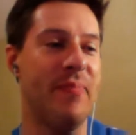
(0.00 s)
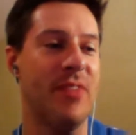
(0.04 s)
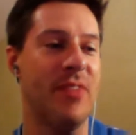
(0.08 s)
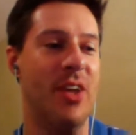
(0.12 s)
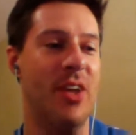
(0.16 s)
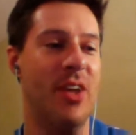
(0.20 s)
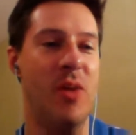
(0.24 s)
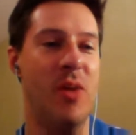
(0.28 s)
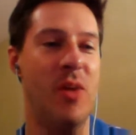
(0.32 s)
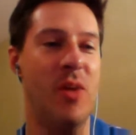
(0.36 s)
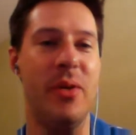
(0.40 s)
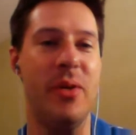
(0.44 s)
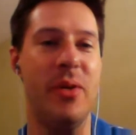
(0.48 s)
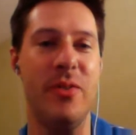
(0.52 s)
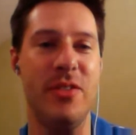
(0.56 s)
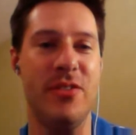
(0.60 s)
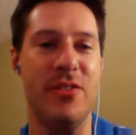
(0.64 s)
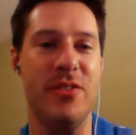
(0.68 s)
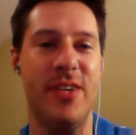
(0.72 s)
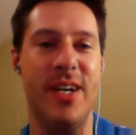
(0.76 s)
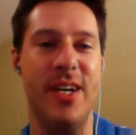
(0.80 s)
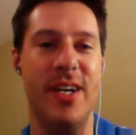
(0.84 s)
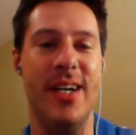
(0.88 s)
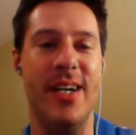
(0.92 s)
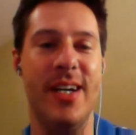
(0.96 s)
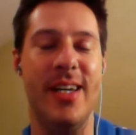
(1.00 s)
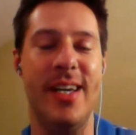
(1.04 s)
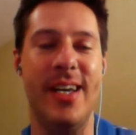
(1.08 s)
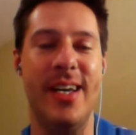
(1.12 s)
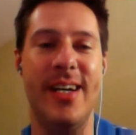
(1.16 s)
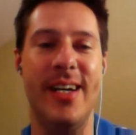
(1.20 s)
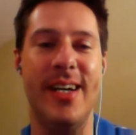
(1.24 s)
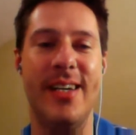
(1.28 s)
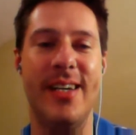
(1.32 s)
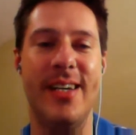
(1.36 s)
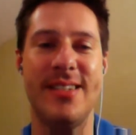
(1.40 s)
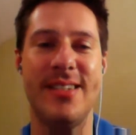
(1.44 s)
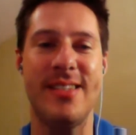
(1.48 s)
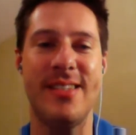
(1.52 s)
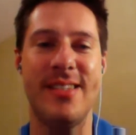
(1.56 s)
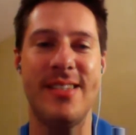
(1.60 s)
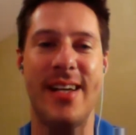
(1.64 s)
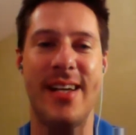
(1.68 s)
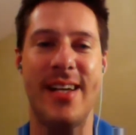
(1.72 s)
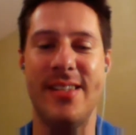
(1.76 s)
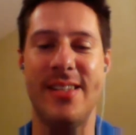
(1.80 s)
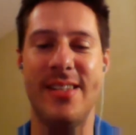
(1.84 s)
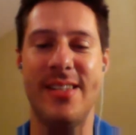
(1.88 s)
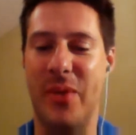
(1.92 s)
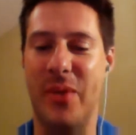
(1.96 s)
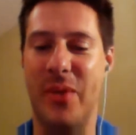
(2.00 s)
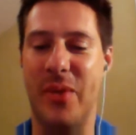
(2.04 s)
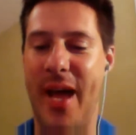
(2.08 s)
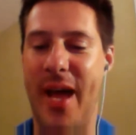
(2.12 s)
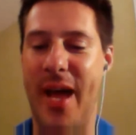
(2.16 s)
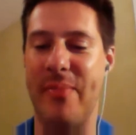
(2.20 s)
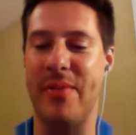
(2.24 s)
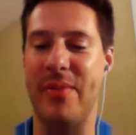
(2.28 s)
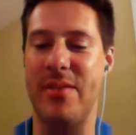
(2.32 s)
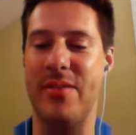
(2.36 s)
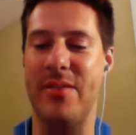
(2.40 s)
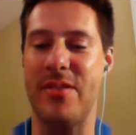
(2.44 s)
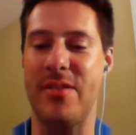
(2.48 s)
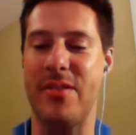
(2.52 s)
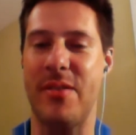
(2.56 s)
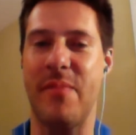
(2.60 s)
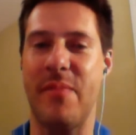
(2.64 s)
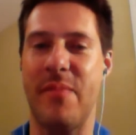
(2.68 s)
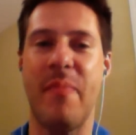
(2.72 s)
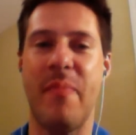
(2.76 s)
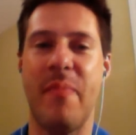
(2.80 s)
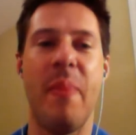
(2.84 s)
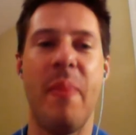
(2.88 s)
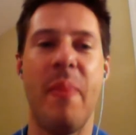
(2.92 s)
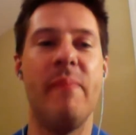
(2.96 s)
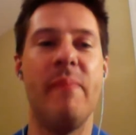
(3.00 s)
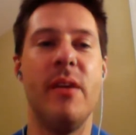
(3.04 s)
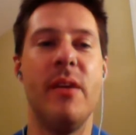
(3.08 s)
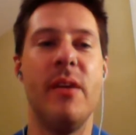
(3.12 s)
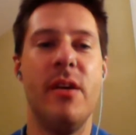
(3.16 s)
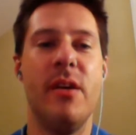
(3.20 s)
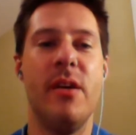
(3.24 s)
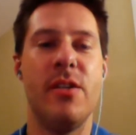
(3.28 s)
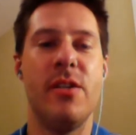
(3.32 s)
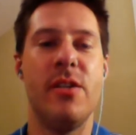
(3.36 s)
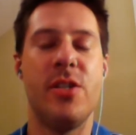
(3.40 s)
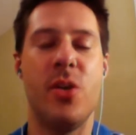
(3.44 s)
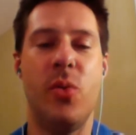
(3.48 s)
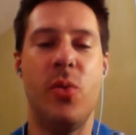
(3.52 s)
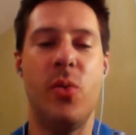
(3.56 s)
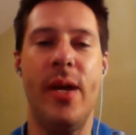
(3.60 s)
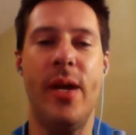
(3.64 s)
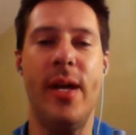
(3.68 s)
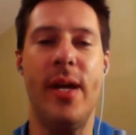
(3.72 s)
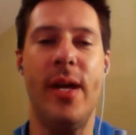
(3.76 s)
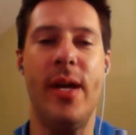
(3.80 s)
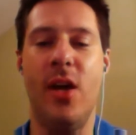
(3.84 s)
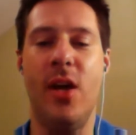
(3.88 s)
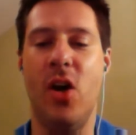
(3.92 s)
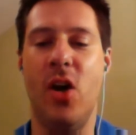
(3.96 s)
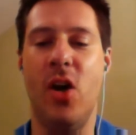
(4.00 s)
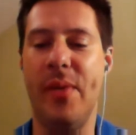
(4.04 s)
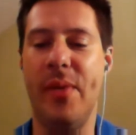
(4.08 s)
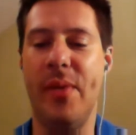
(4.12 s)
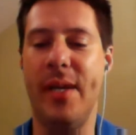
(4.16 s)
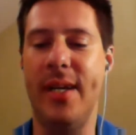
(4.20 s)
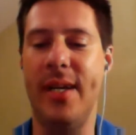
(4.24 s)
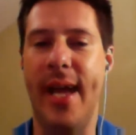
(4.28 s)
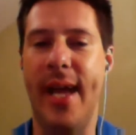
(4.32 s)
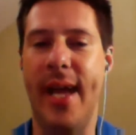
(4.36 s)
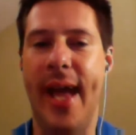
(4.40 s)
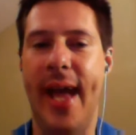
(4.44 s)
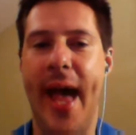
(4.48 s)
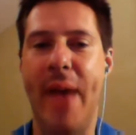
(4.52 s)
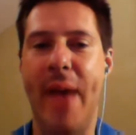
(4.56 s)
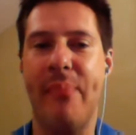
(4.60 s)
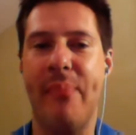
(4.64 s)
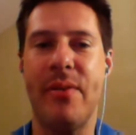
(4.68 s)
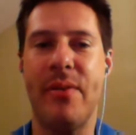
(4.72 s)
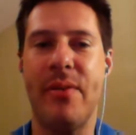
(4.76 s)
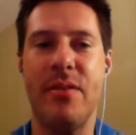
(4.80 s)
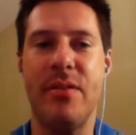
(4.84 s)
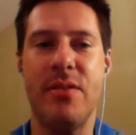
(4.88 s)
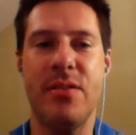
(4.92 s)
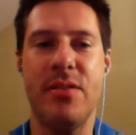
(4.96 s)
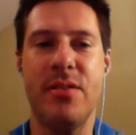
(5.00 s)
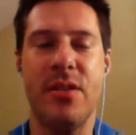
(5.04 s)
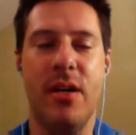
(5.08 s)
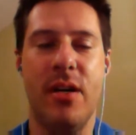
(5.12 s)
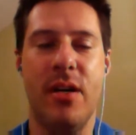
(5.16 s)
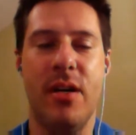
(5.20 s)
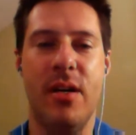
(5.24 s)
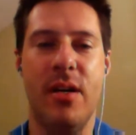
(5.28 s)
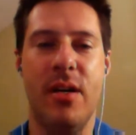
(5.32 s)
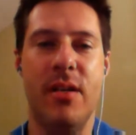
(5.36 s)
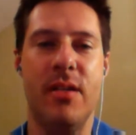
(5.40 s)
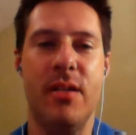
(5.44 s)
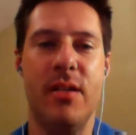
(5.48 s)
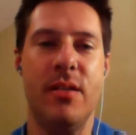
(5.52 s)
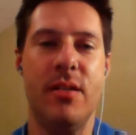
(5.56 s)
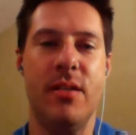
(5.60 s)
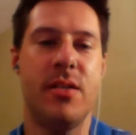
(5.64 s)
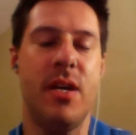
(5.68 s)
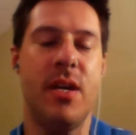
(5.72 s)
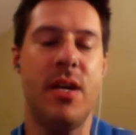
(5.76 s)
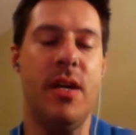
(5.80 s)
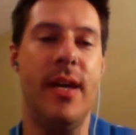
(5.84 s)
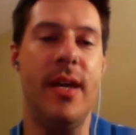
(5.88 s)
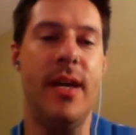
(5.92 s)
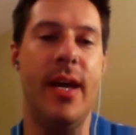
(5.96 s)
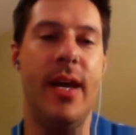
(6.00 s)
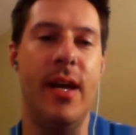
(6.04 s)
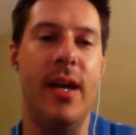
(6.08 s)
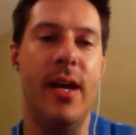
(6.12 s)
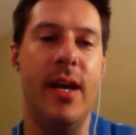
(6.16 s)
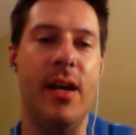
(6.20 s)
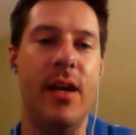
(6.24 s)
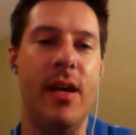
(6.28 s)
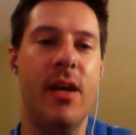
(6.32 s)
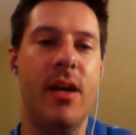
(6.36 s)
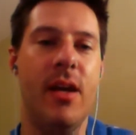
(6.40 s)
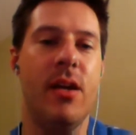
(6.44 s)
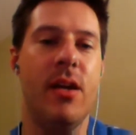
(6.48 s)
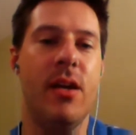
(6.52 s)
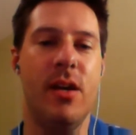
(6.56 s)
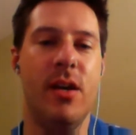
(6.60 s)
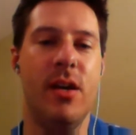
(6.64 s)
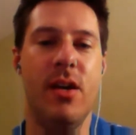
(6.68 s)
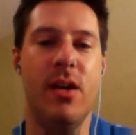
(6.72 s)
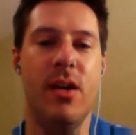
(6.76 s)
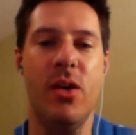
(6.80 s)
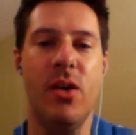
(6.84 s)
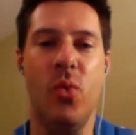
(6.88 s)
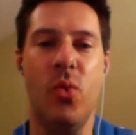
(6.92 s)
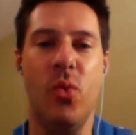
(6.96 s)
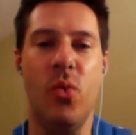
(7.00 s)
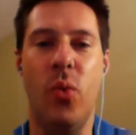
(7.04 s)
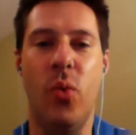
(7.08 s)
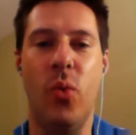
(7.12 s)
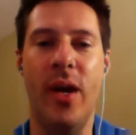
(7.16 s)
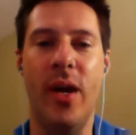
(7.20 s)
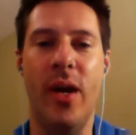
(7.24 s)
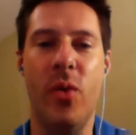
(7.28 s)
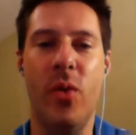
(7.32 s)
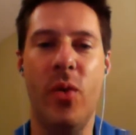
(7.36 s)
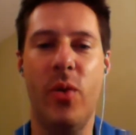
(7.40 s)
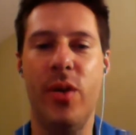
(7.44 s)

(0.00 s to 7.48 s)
Oh, but it was fun. Yeah, that's what happens. So when opening day happens on Sunday, where will